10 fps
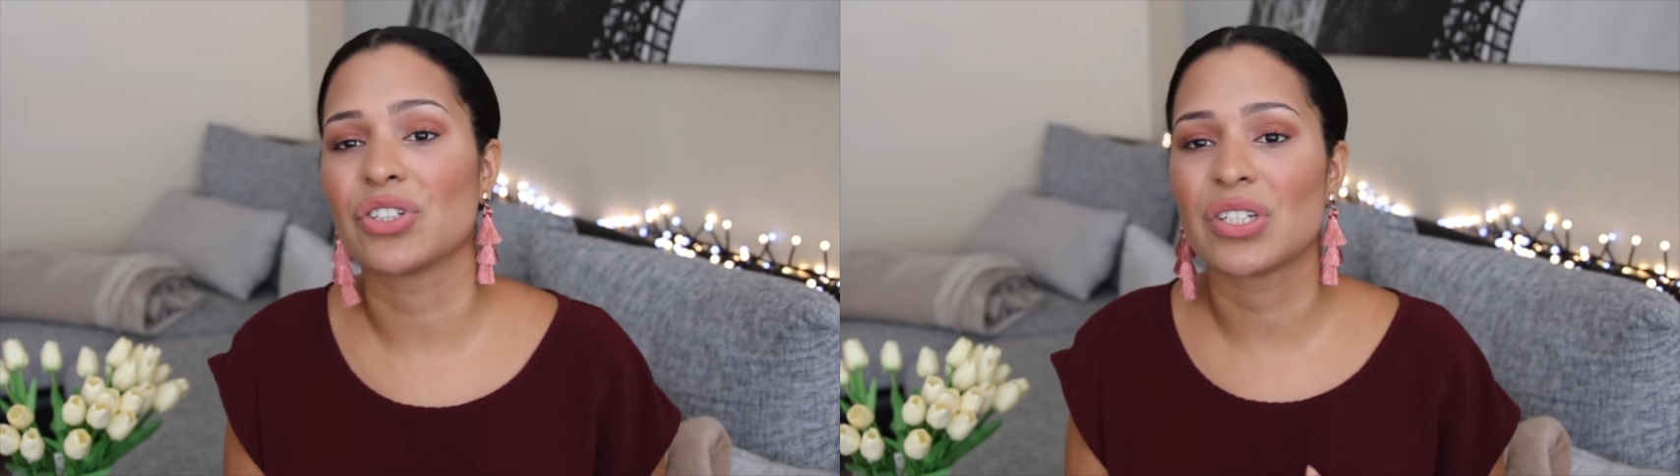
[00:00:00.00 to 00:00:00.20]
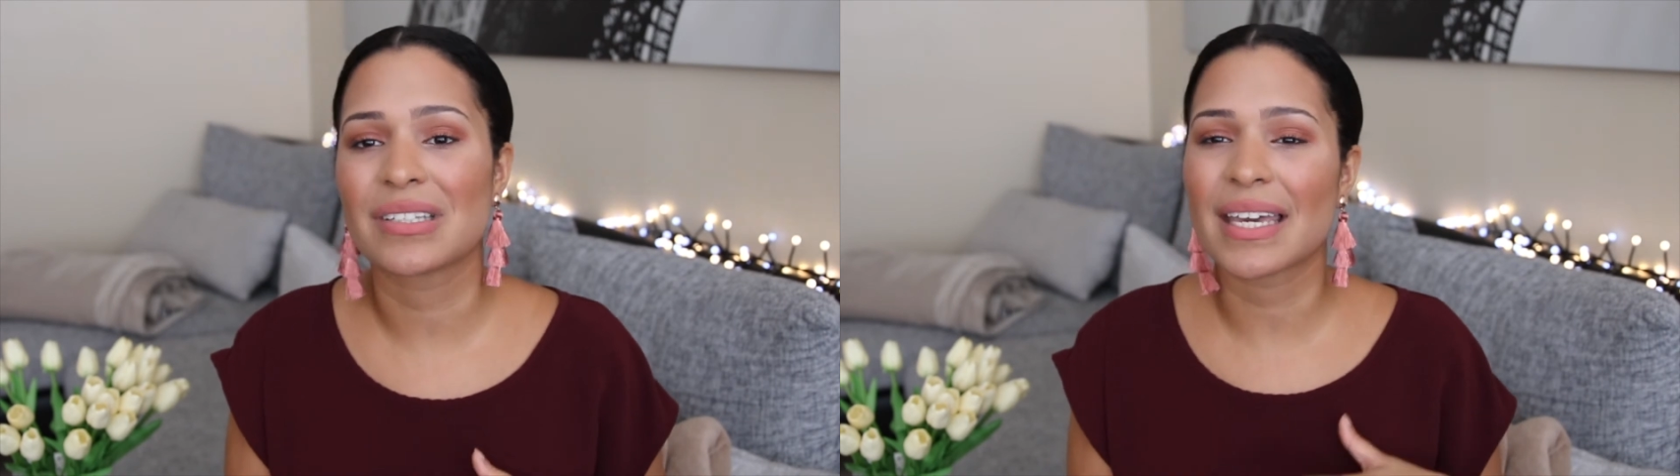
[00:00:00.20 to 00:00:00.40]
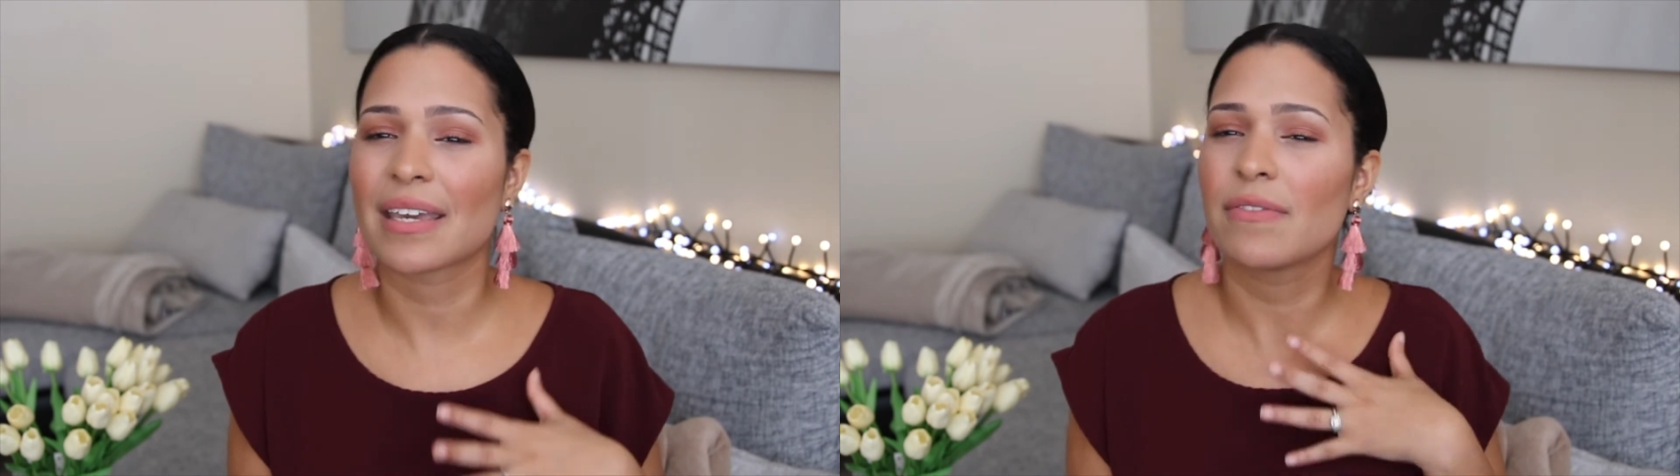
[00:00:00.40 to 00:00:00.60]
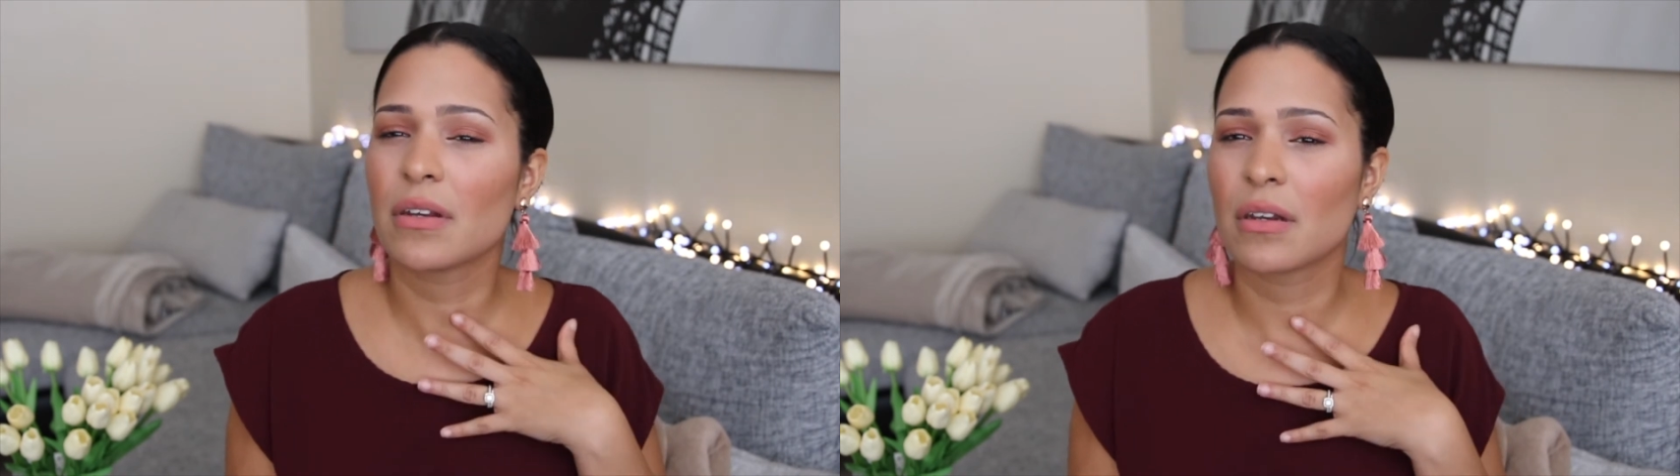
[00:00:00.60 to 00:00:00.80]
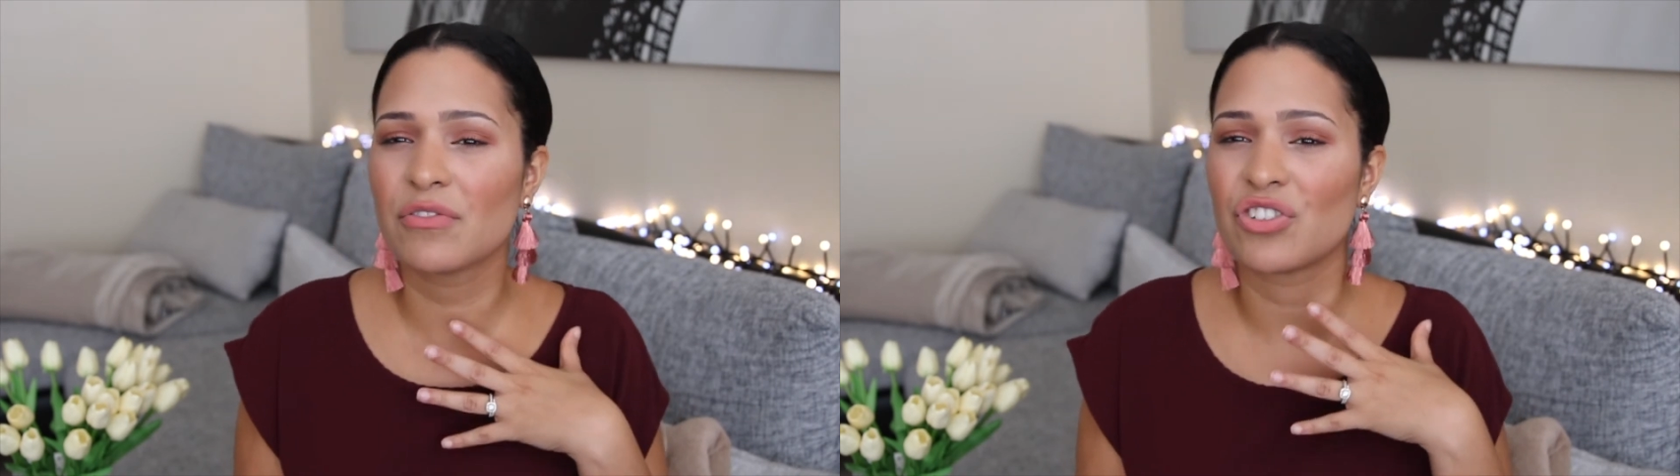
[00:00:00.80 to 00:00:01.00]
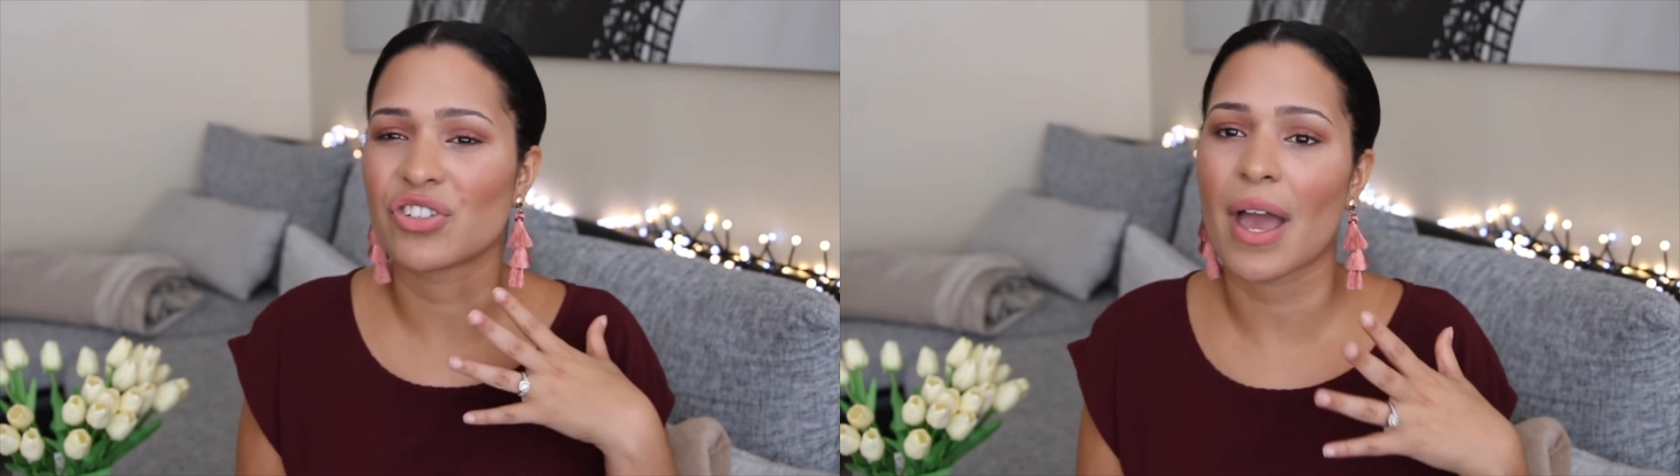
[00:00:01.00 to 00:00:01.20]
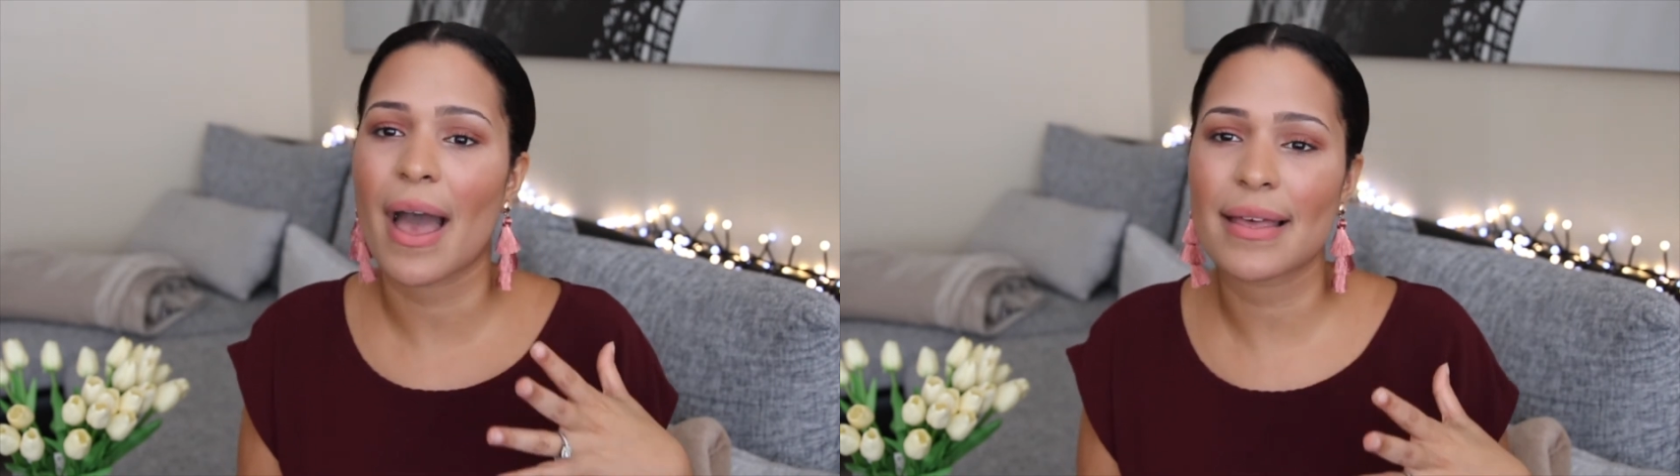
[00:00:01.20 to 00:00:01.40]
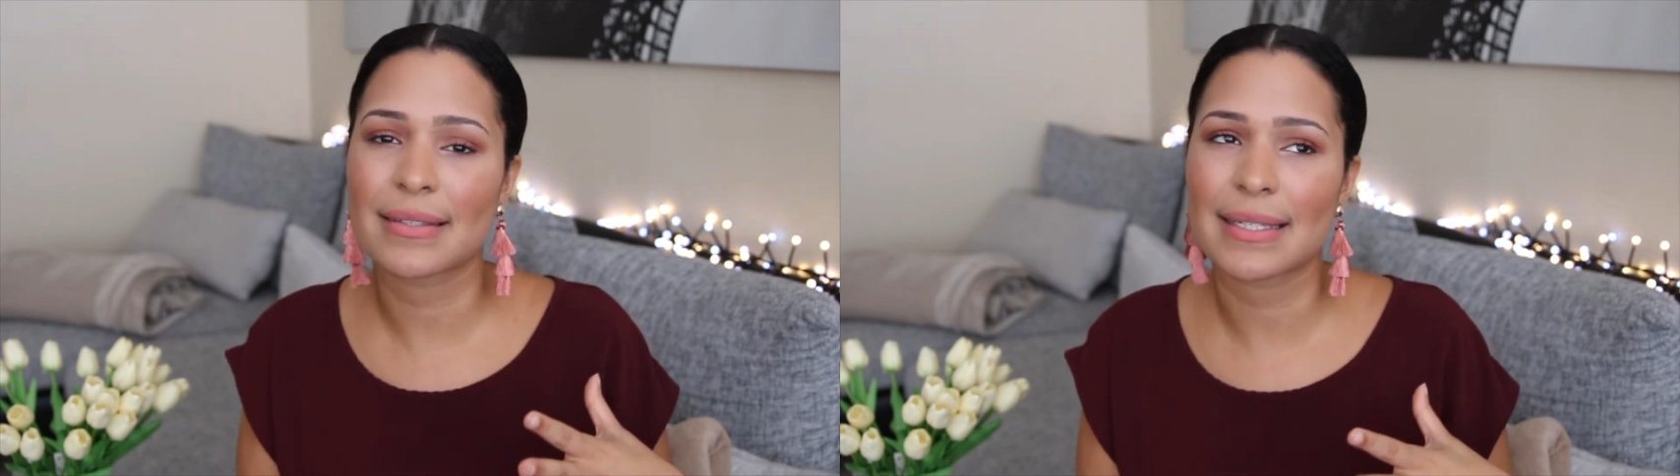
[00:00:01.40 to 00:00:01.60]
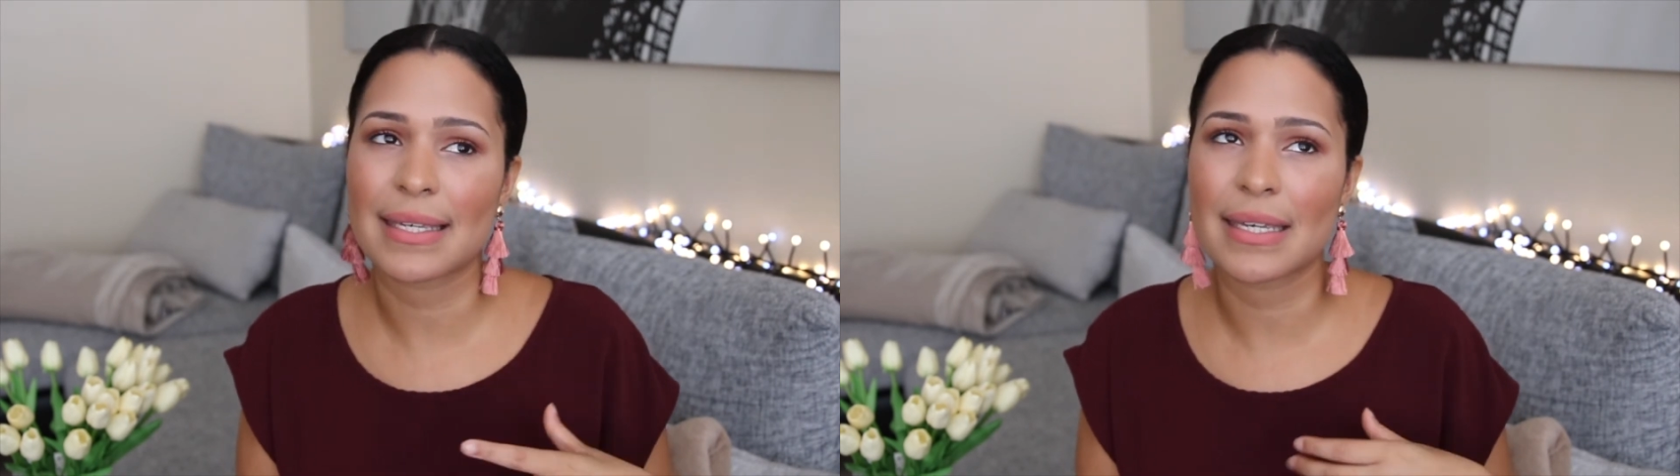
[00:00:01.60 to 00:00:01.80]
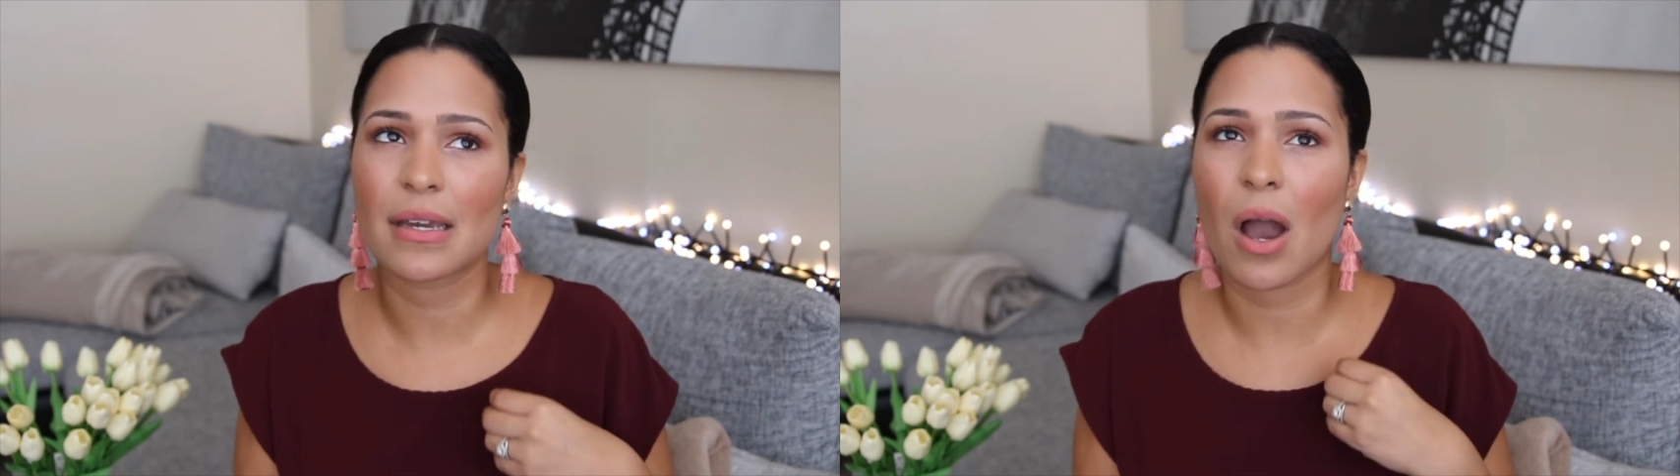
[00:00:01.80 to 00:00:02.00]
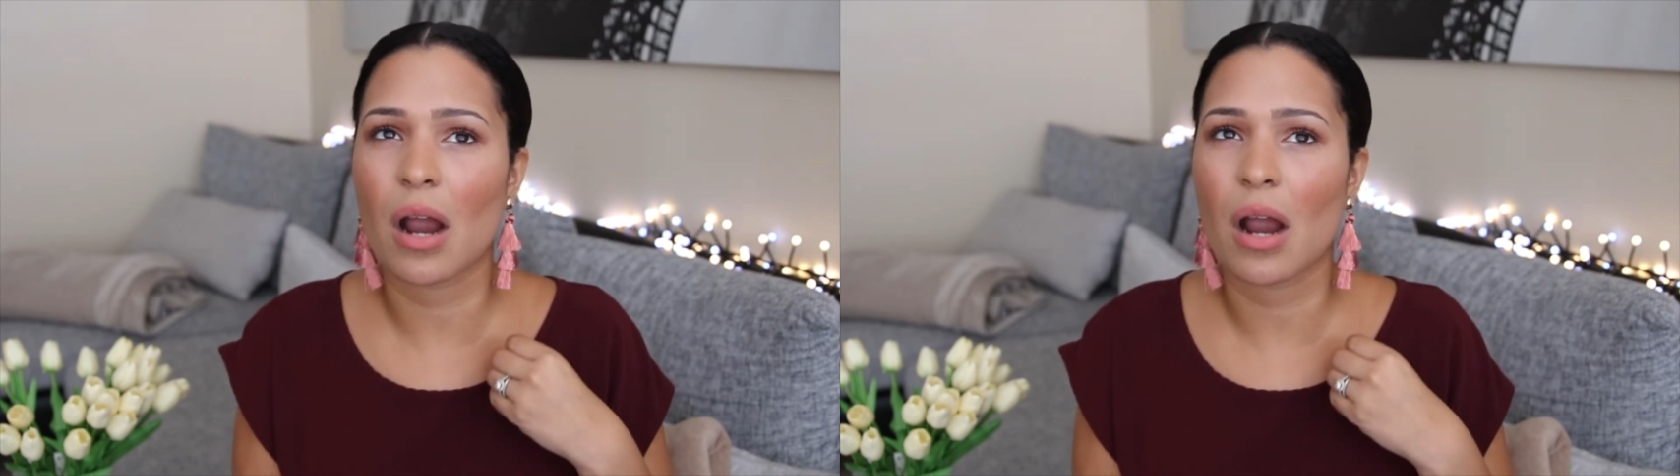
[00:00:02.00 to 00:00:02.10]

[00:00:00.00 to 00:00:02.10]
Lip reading: She's like, if you love jazzy,